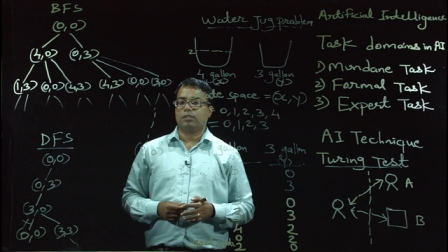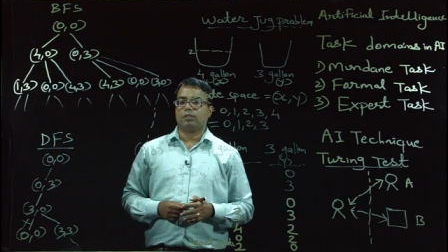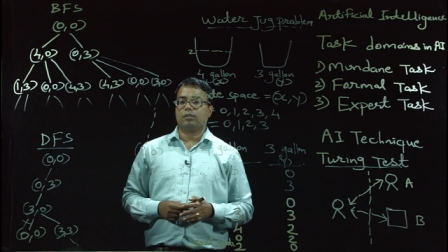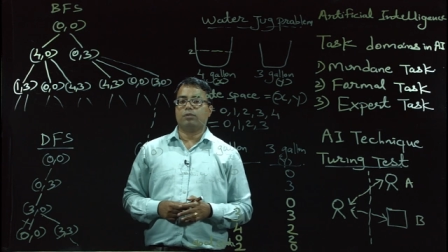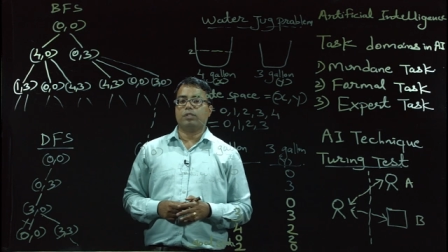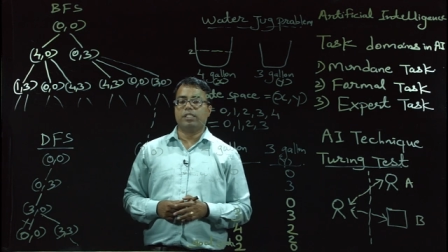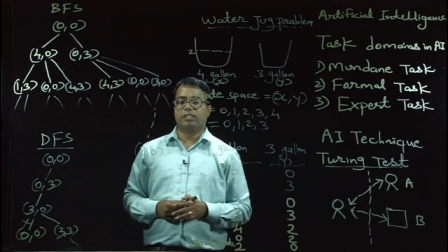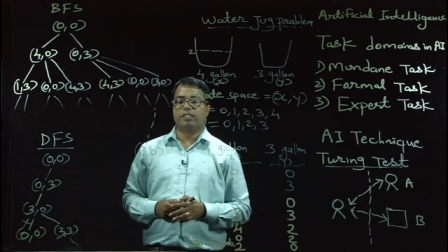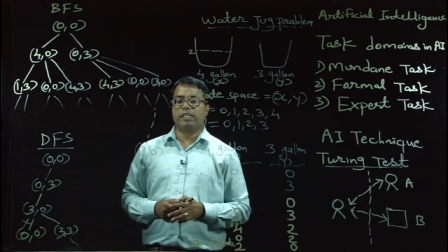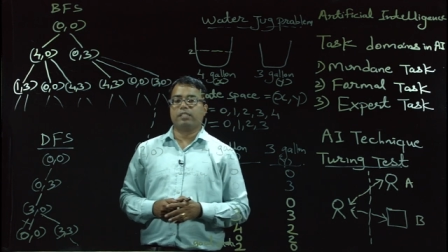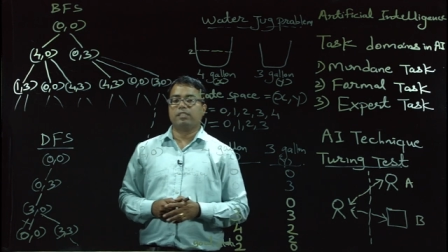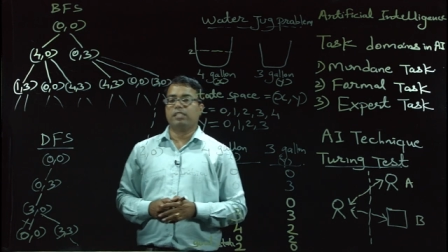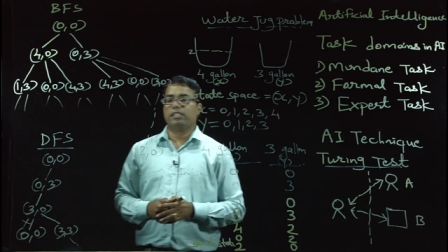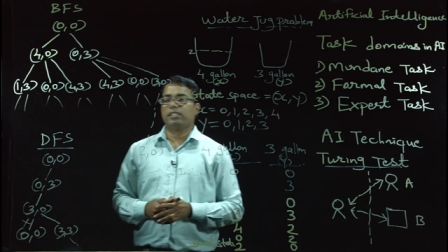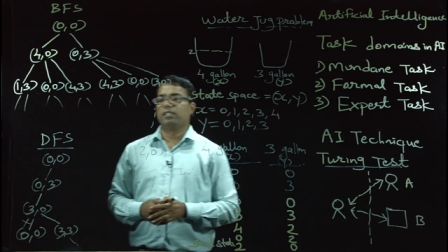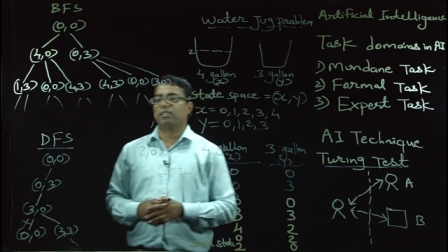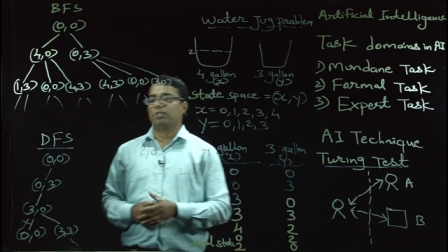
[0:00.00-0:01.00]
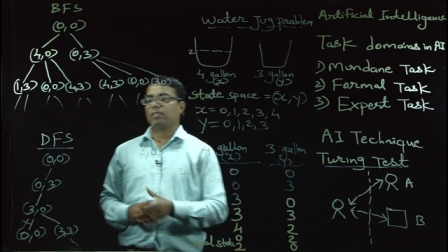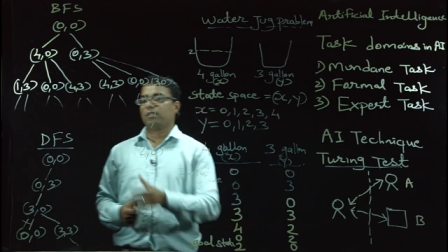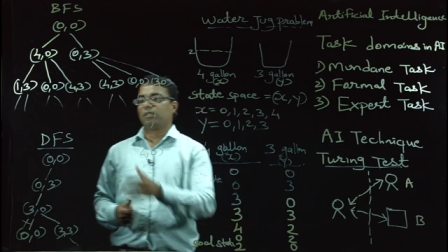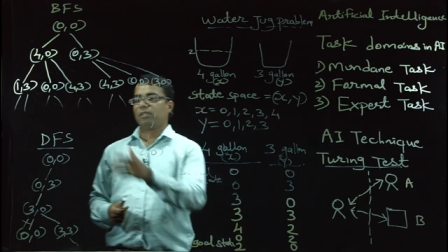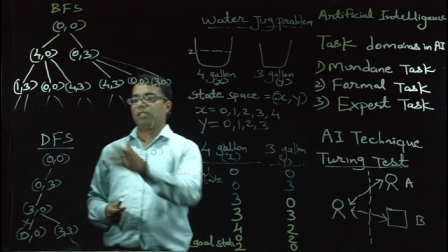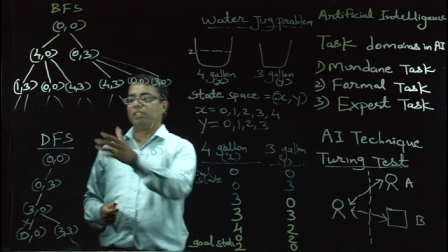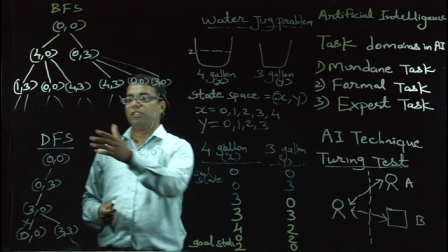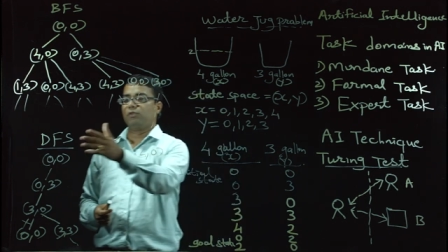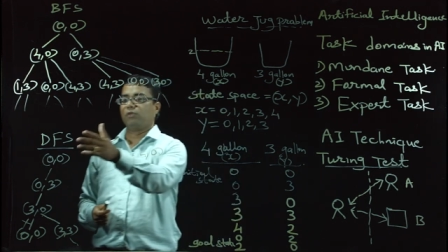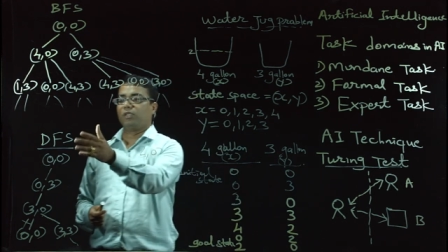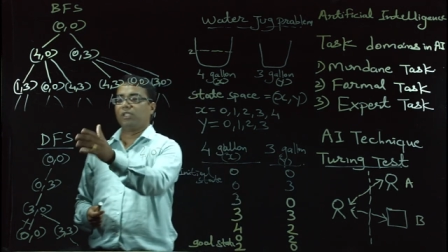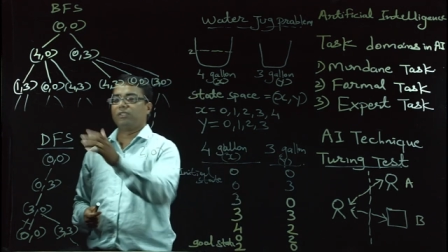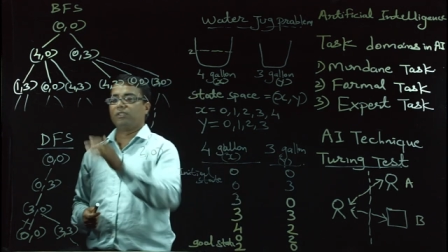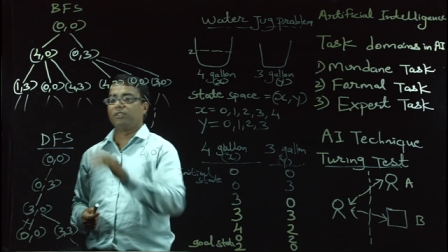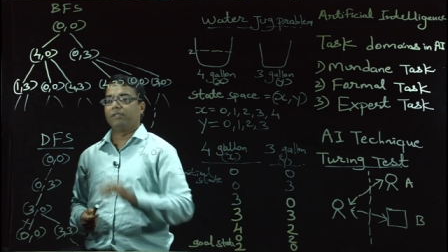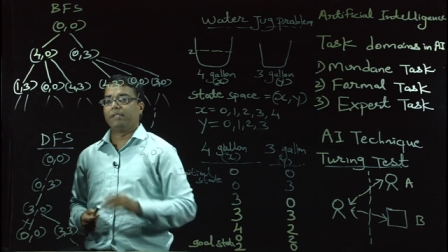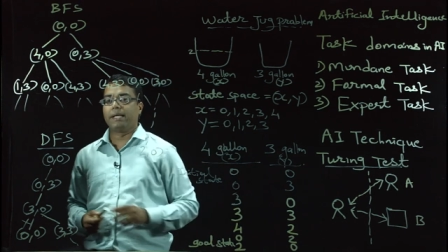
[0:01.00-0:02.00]
So, this technique is known
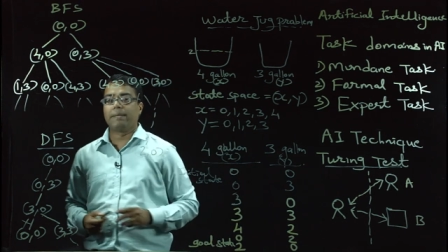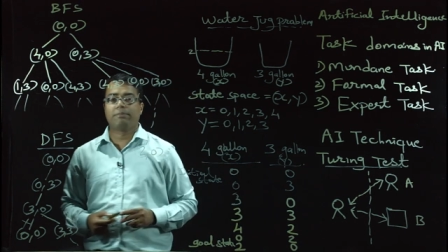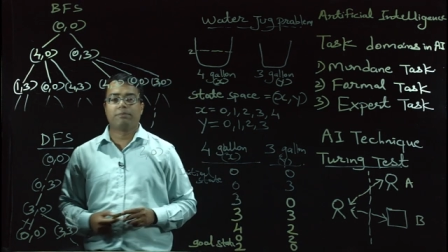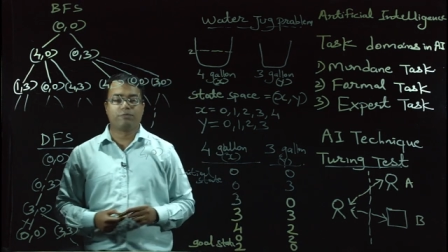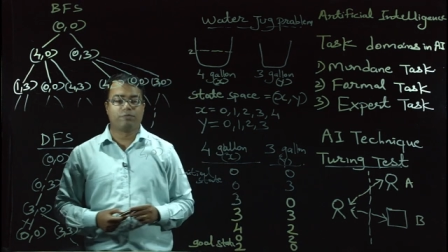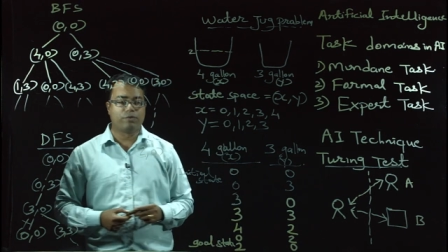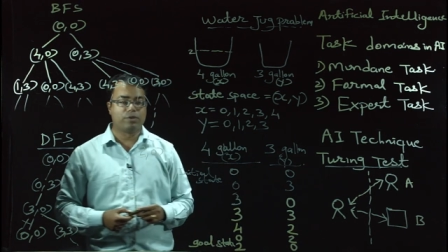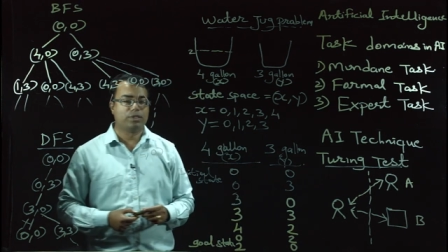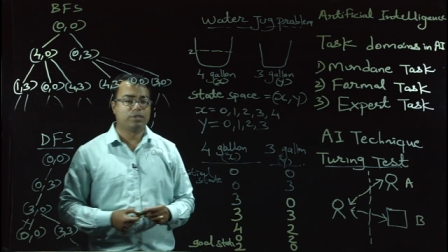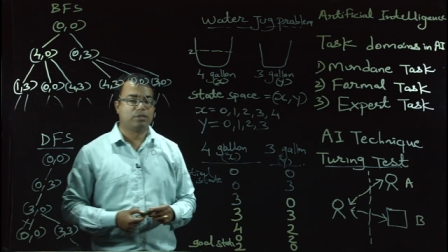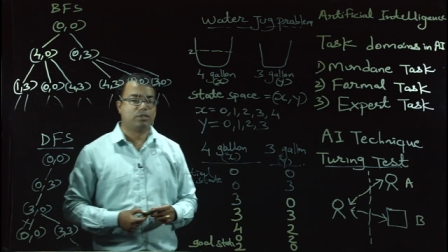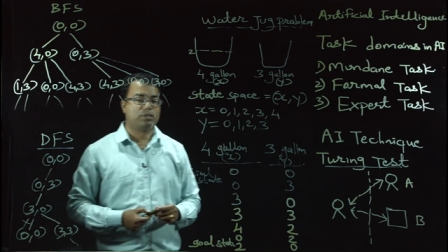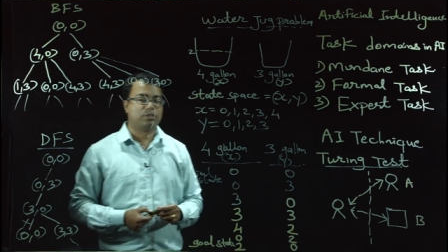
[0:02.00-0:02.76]
as depth first